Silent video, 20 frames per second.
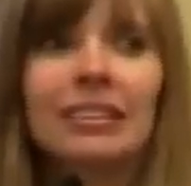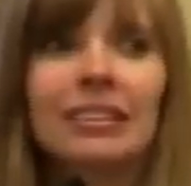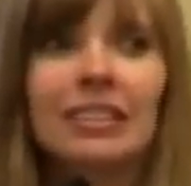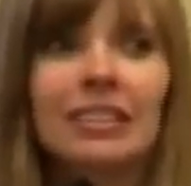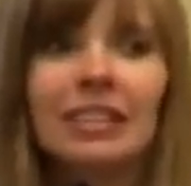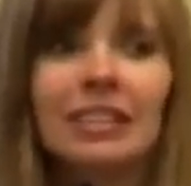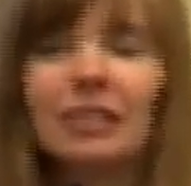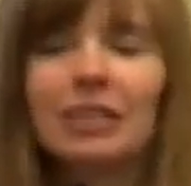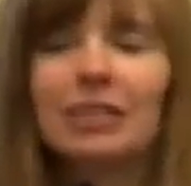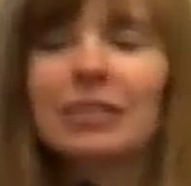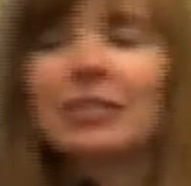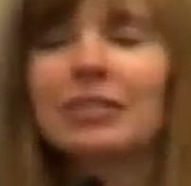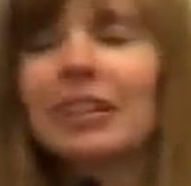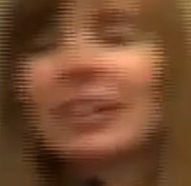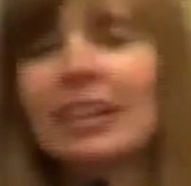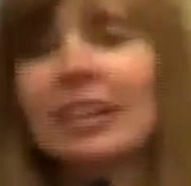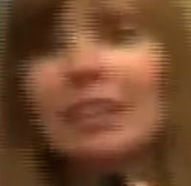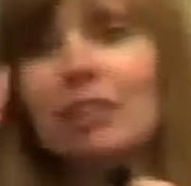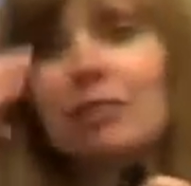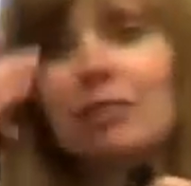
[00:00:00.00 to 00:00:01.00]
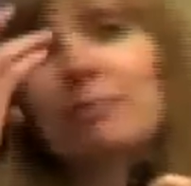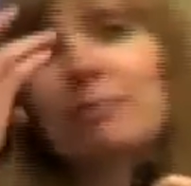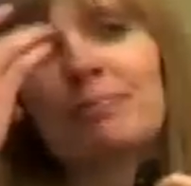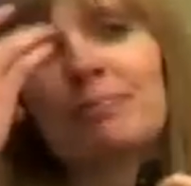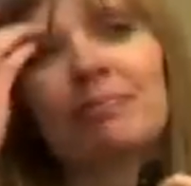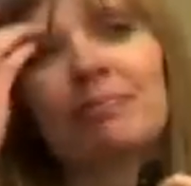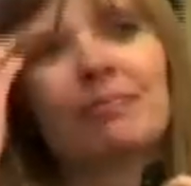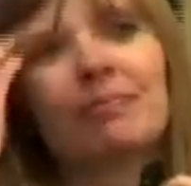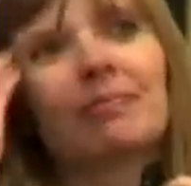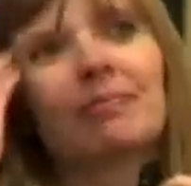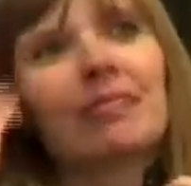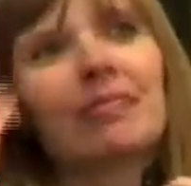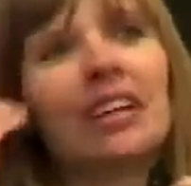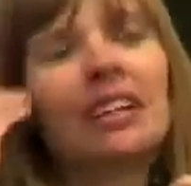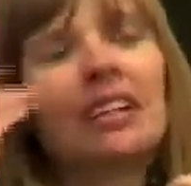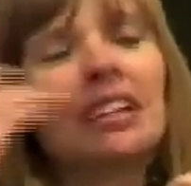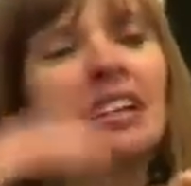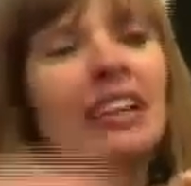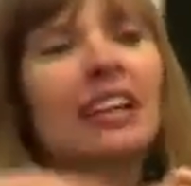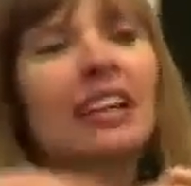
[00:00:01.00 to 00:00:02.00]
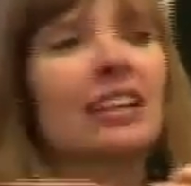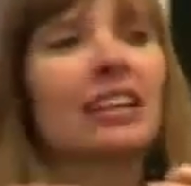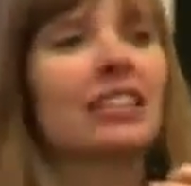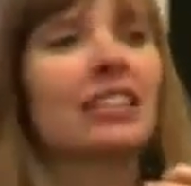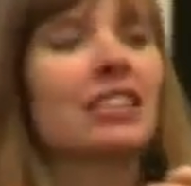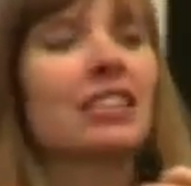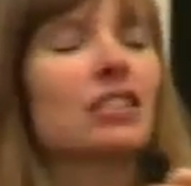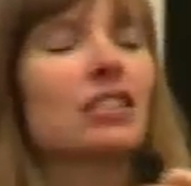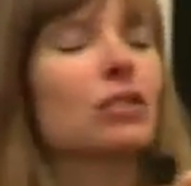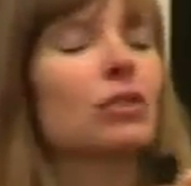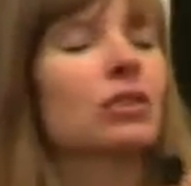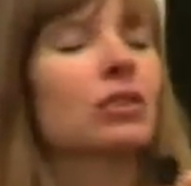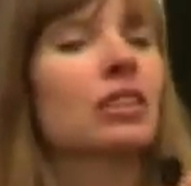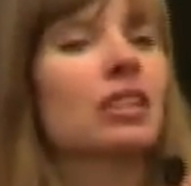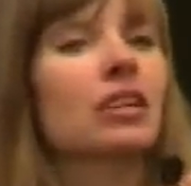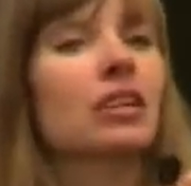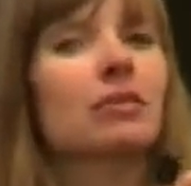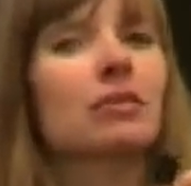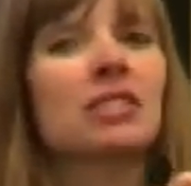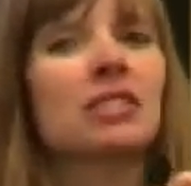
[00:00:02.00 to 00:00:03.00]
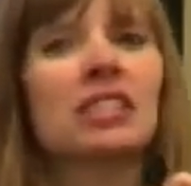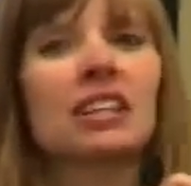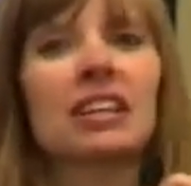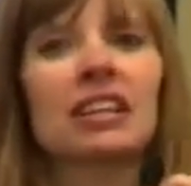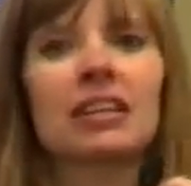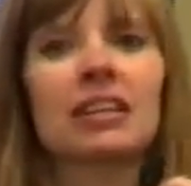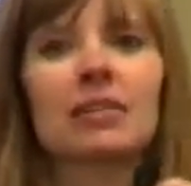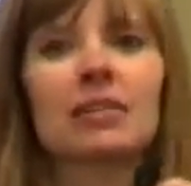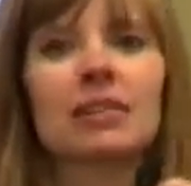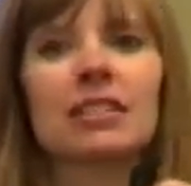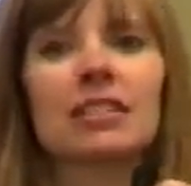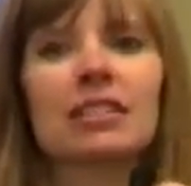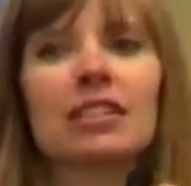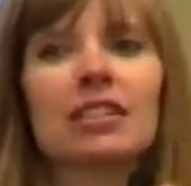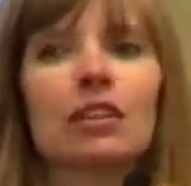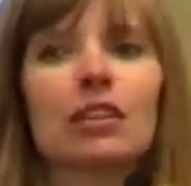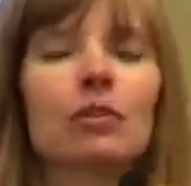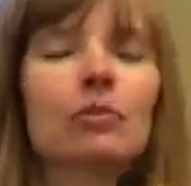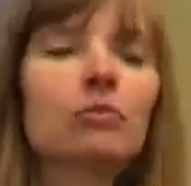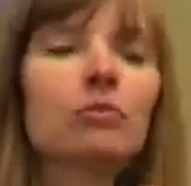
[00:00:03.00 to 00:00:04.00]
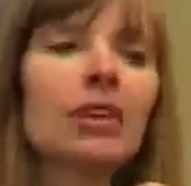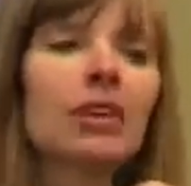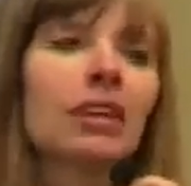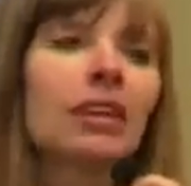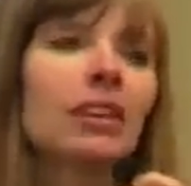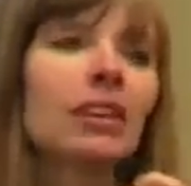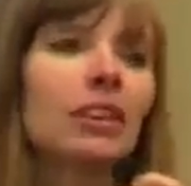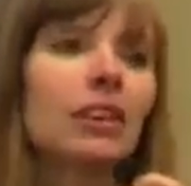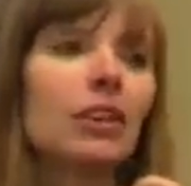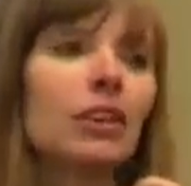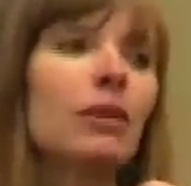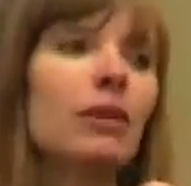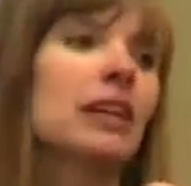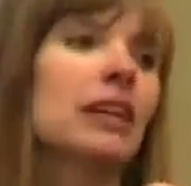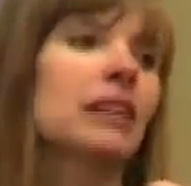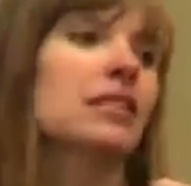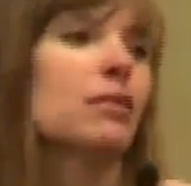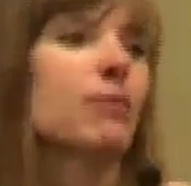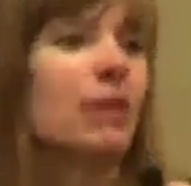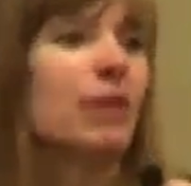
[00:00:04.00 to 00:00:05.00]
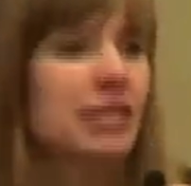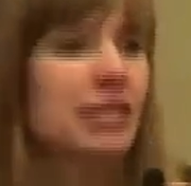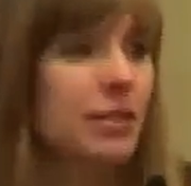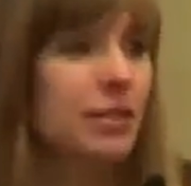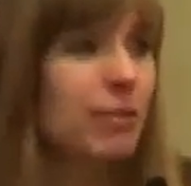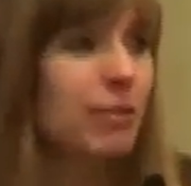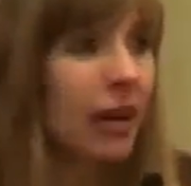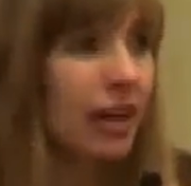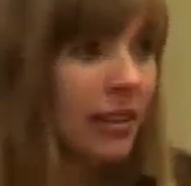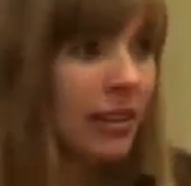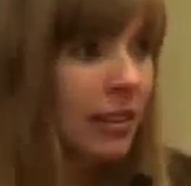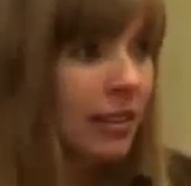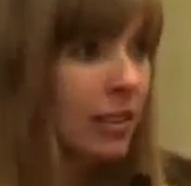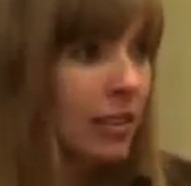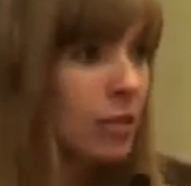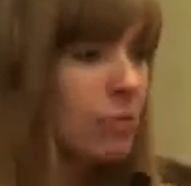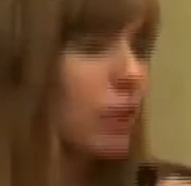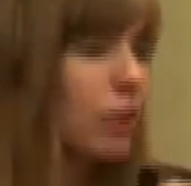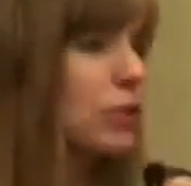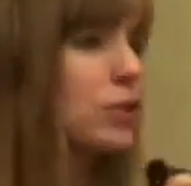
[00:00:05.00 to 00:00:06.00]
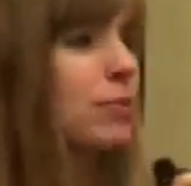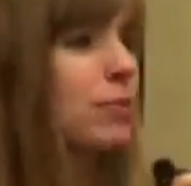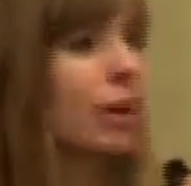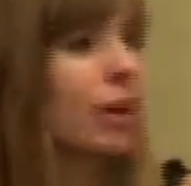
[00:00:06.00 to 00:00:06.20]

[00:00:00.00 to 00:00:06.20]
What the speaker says: you know, in the school that he was in. It was, you know, who has the best smile, most